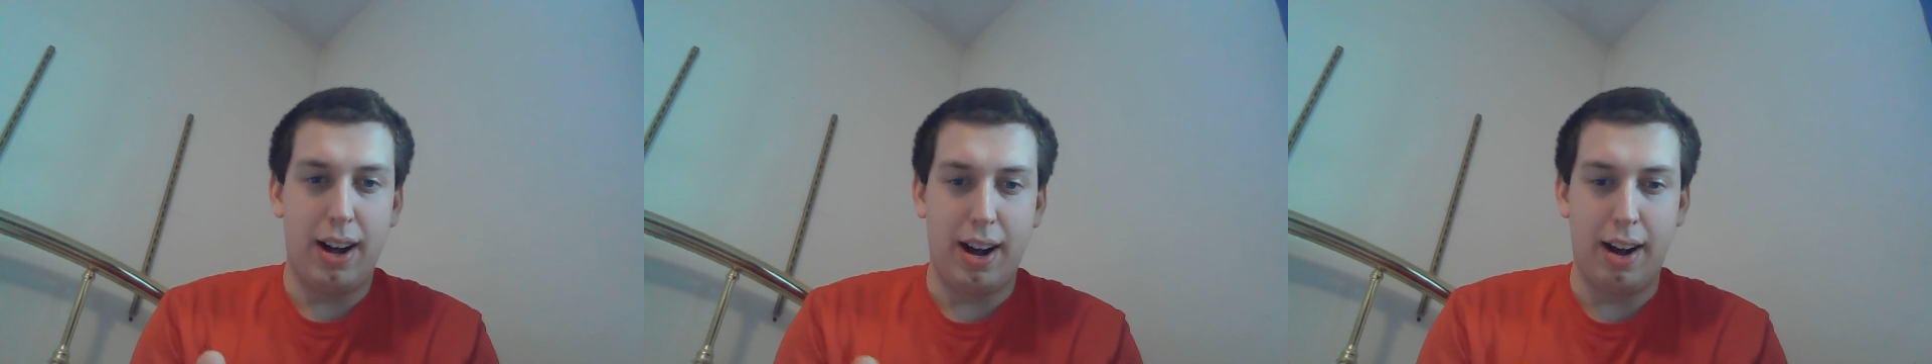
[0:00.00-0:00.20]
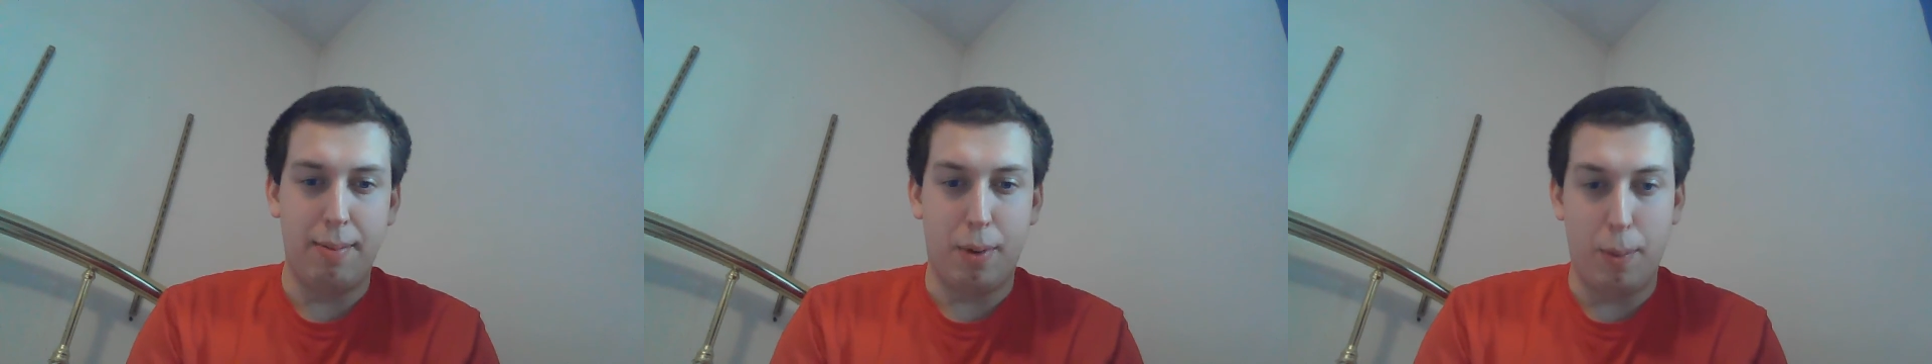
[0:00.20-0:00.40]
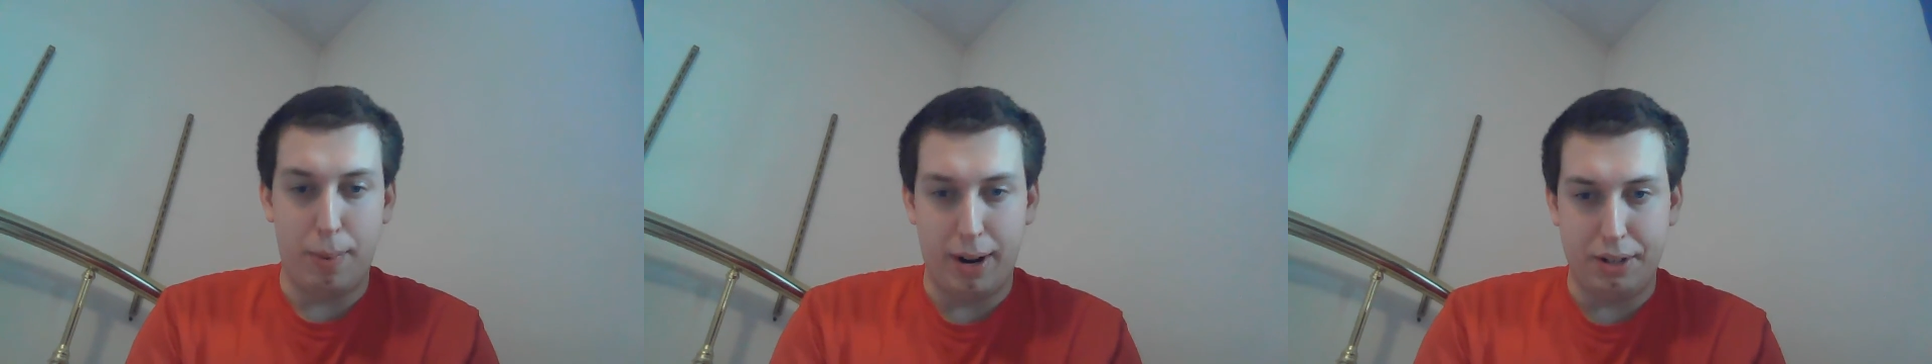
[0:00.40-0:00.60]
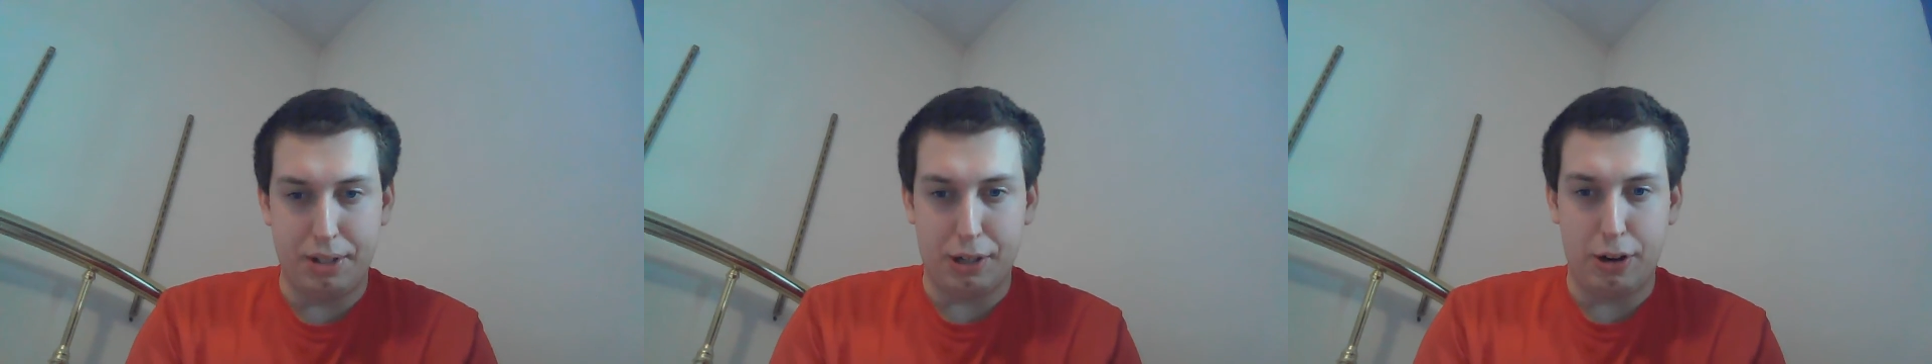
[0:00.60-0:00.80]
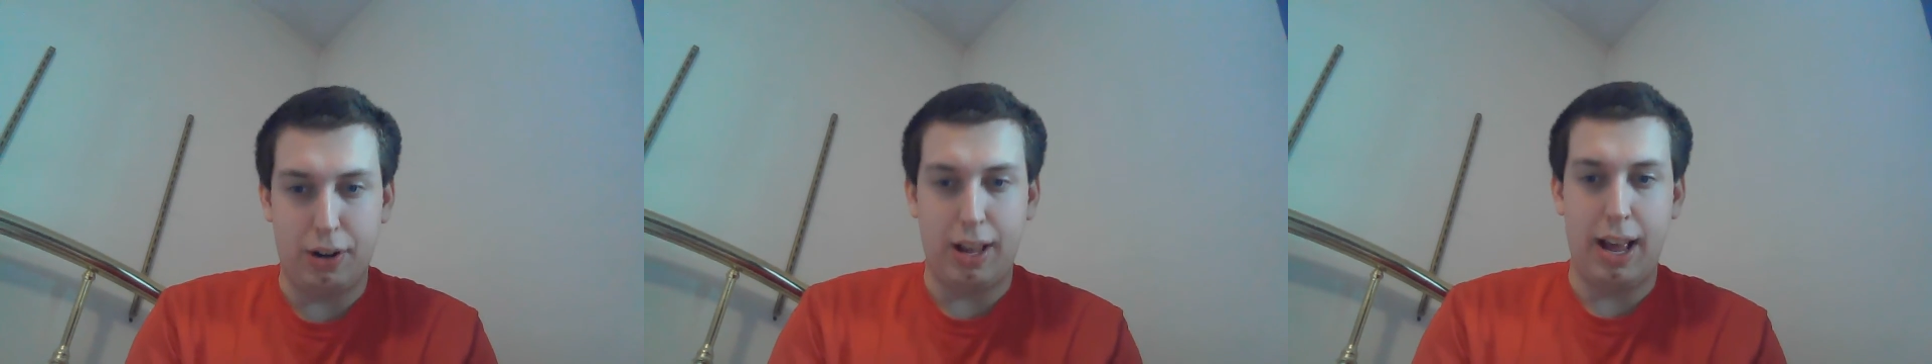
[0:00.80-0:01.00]
I'm hoping
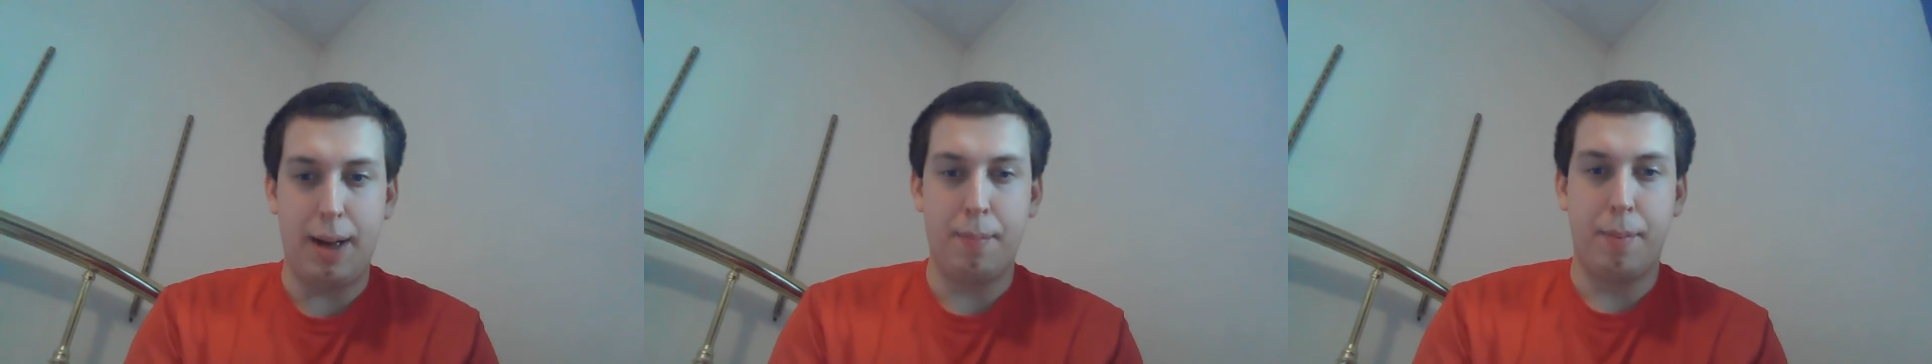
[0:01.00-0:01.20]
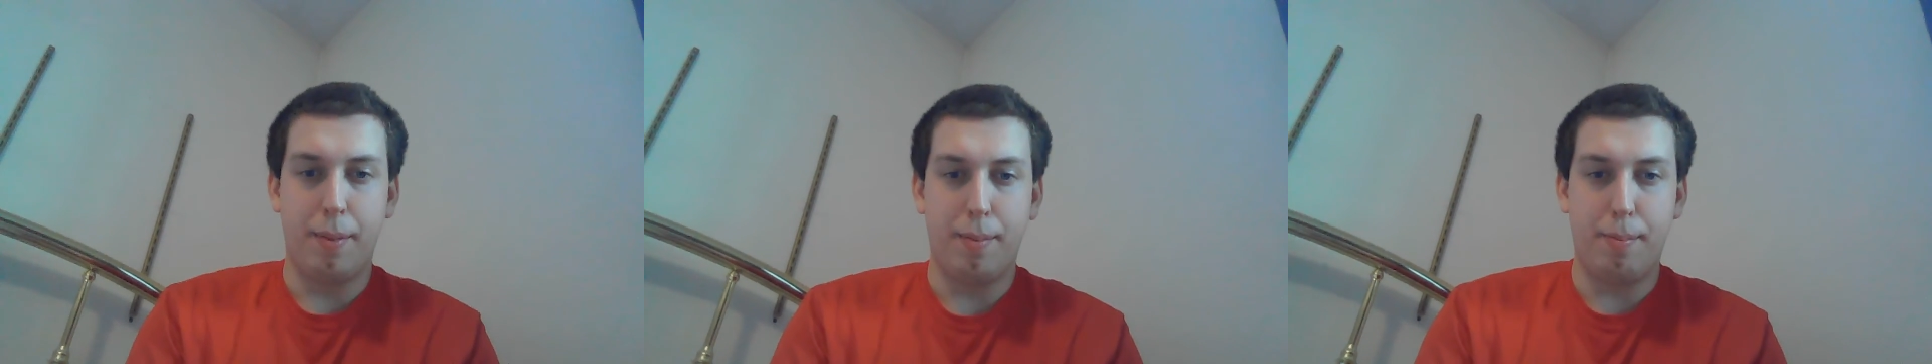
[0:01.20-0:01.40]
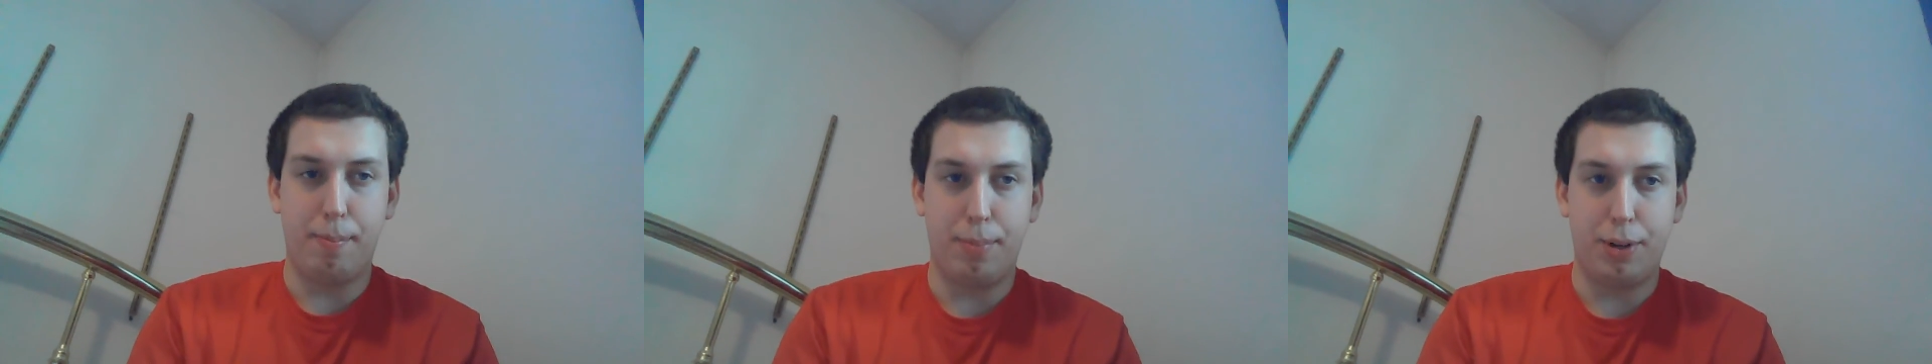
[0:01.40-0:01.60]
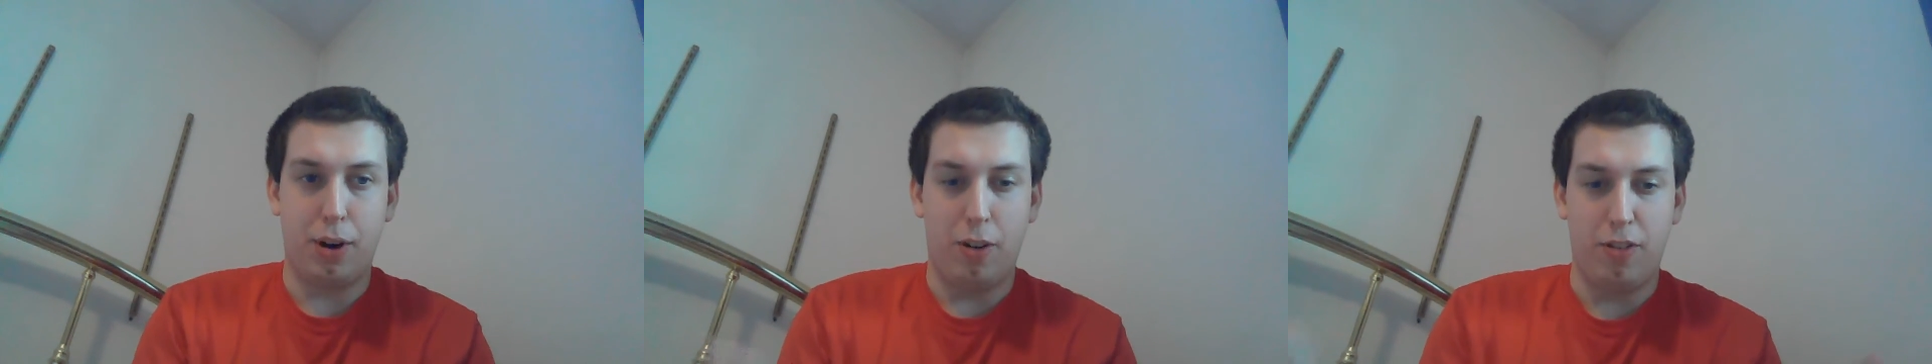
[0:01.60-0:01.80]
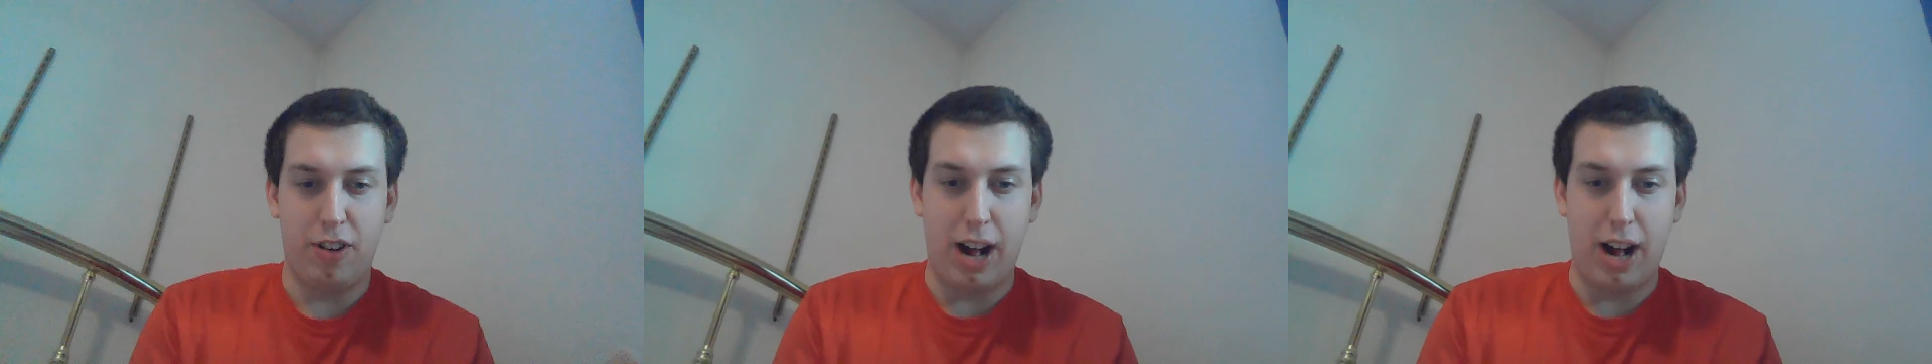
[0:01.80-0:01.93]
it's a good game. So